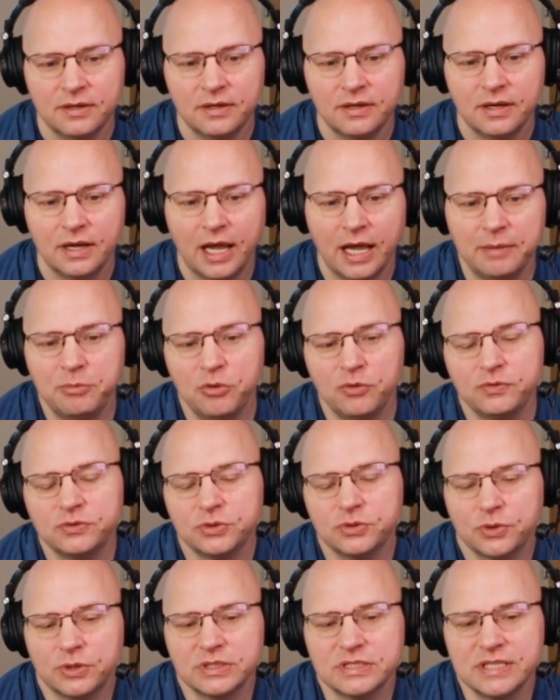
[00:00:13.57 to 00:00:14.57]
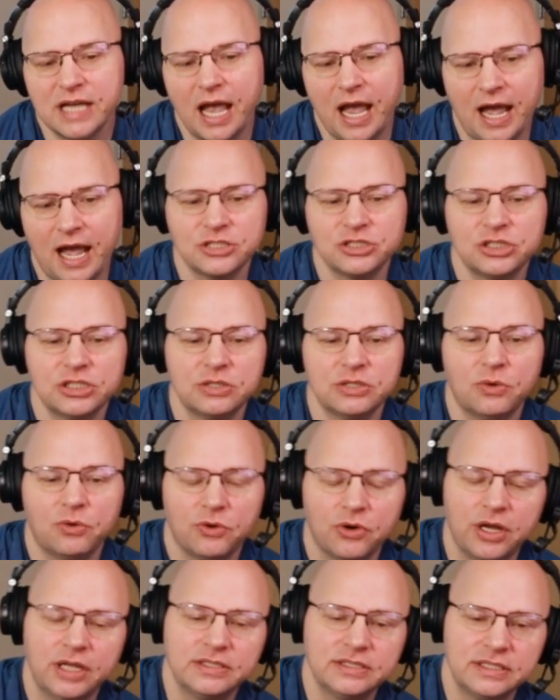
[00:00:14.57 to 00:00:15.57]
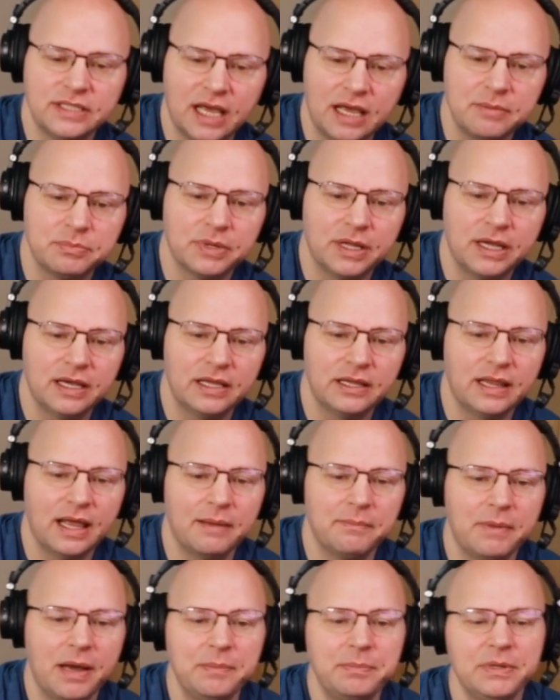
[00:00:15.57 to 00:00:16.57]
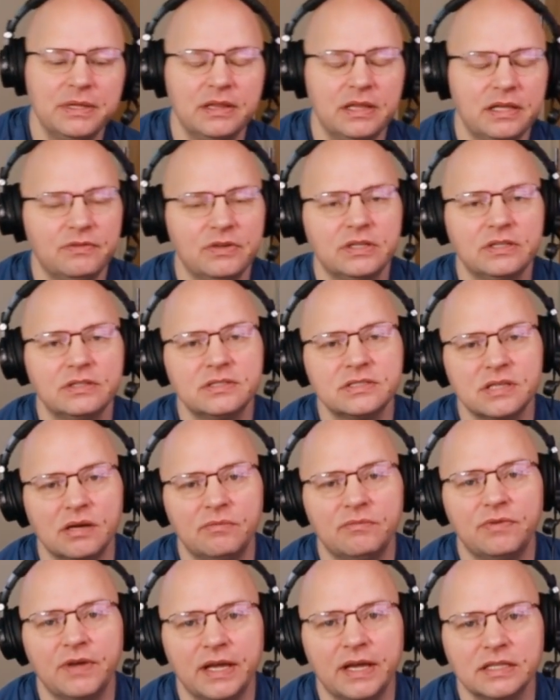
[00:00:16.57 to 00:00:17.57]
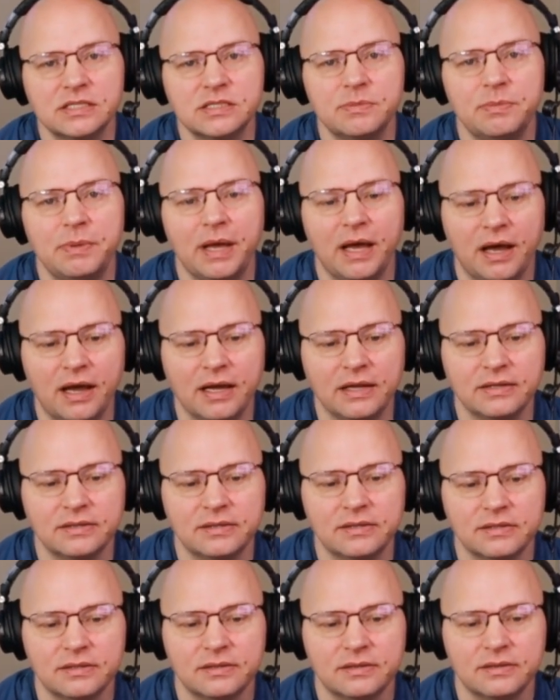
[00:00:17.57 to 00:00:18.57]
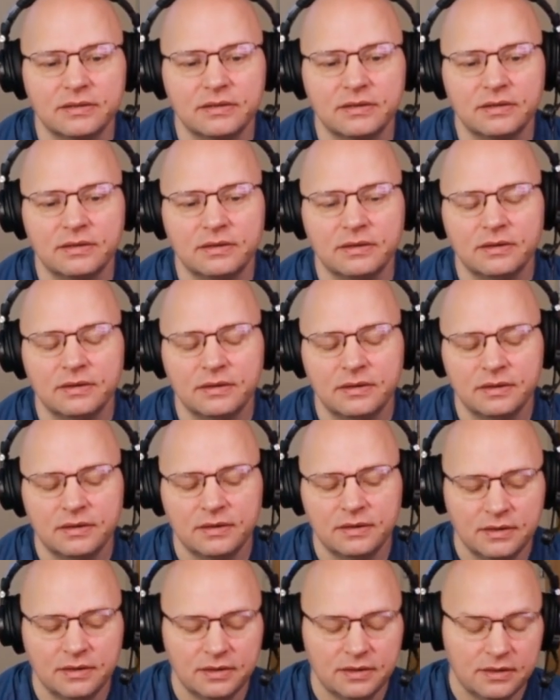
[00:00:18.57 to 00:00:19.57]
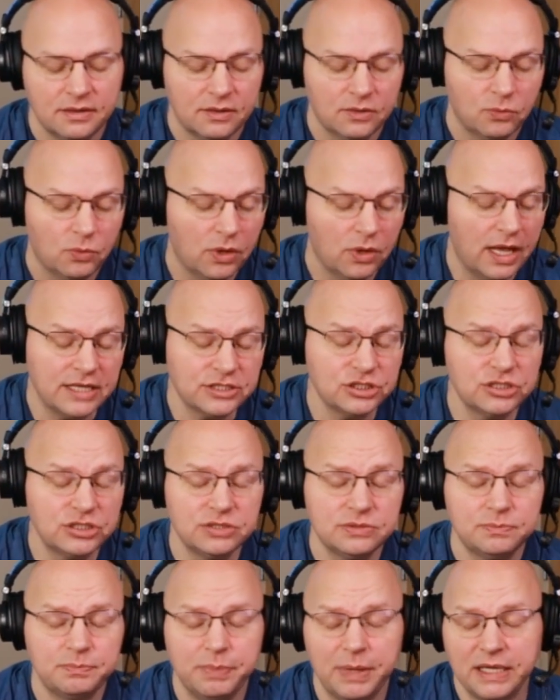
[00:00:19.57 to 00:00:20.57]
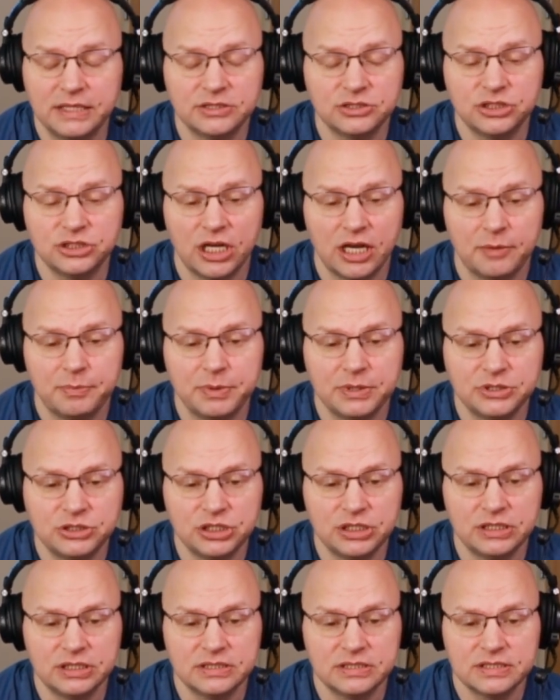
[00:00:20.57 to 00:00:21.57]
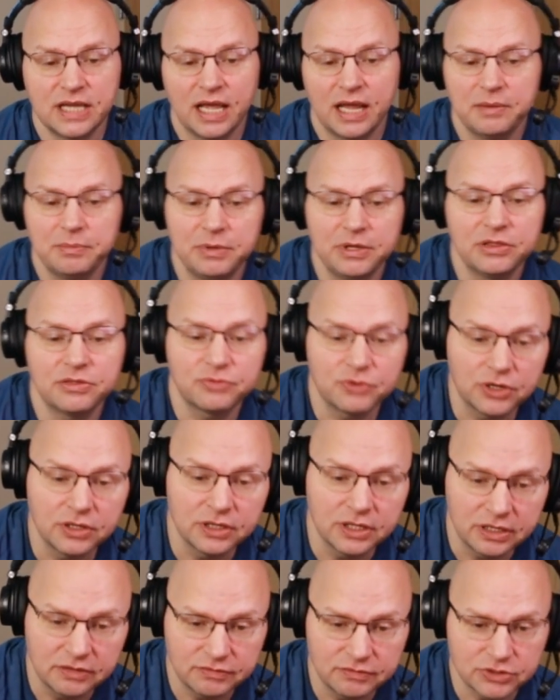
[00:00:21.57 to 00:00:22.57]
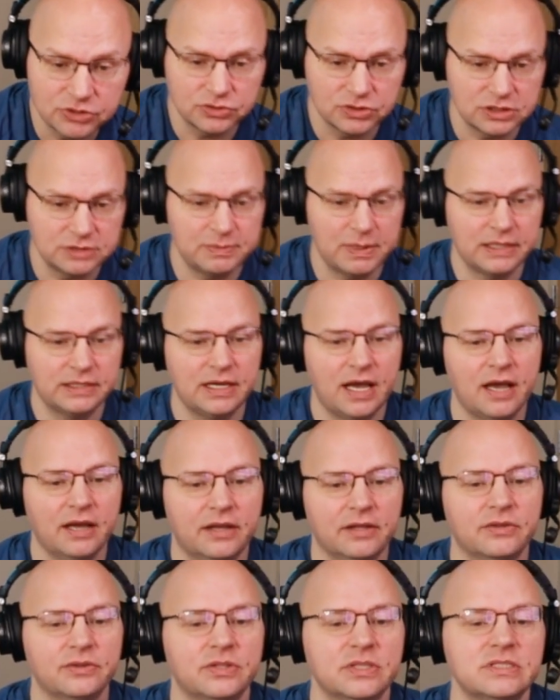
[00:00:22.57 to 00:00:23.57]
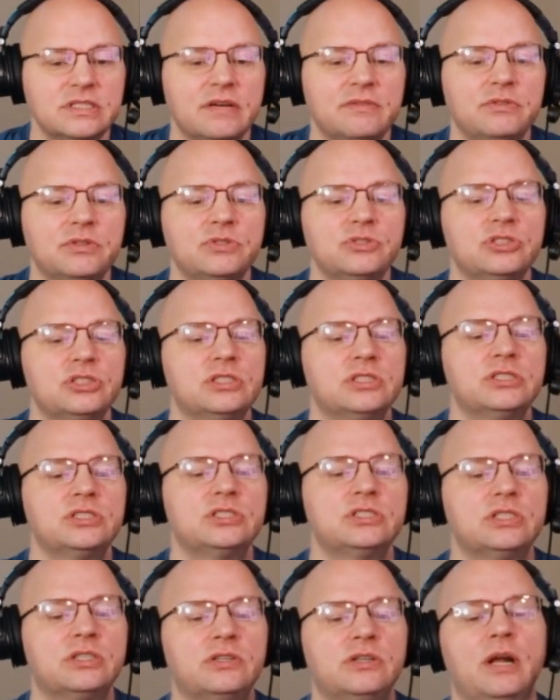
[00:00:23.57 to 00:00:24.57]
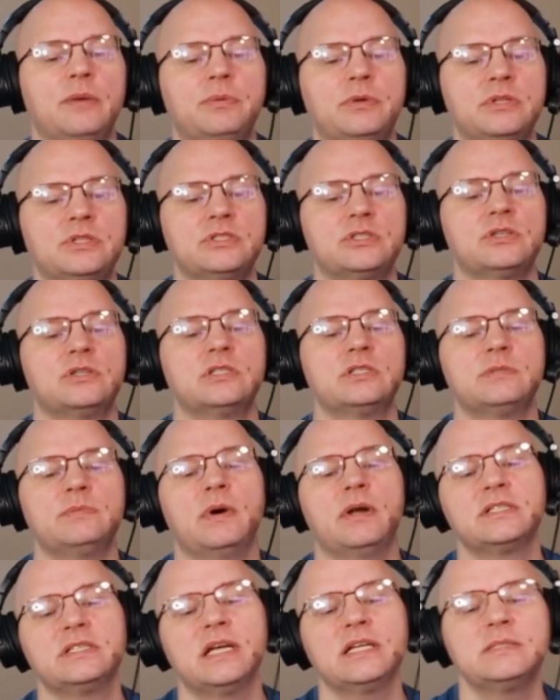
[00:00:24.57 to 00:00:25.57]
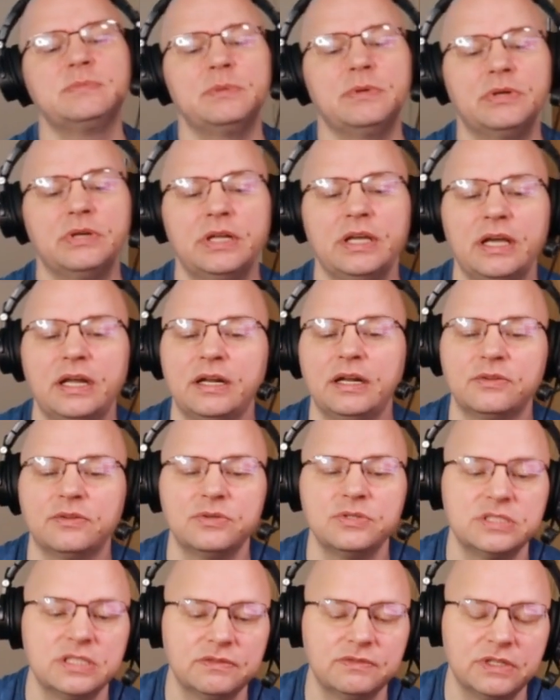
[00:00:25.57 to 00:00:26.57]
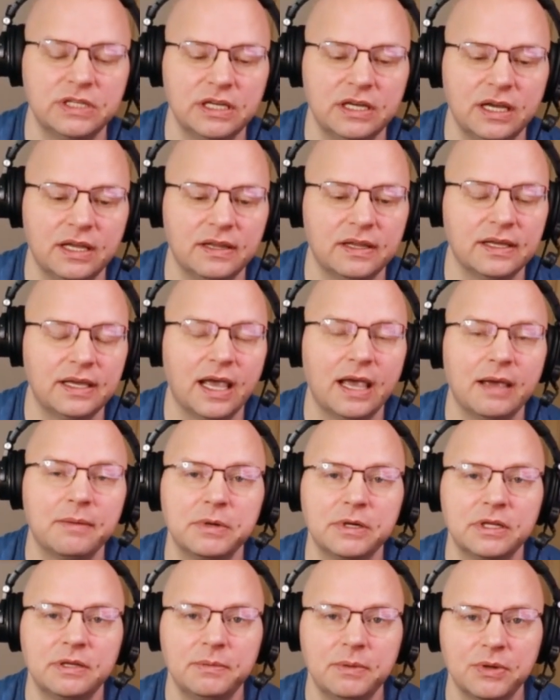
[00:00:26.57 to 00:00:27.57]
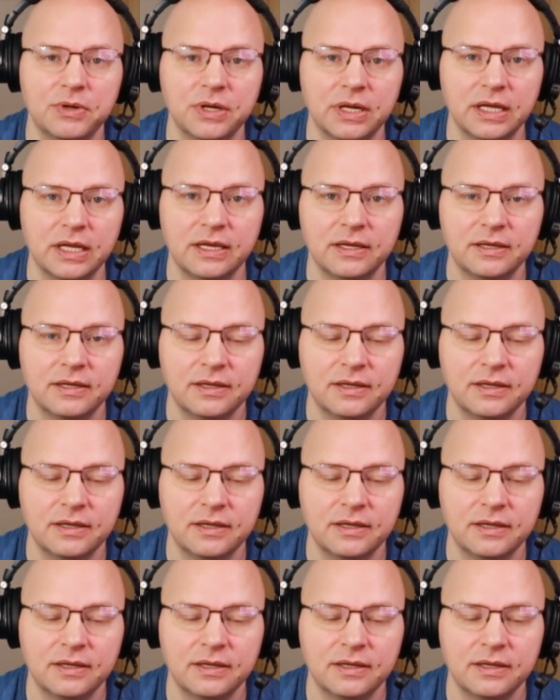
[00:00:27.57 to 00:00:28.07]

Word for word: A move towards action oriented gameplay that might be leaving some fans behind. While action based JRPGs can be thrilling and visually spectacular, this evolution is stirring up concerns about accessibility and inclusivity in the gaming community.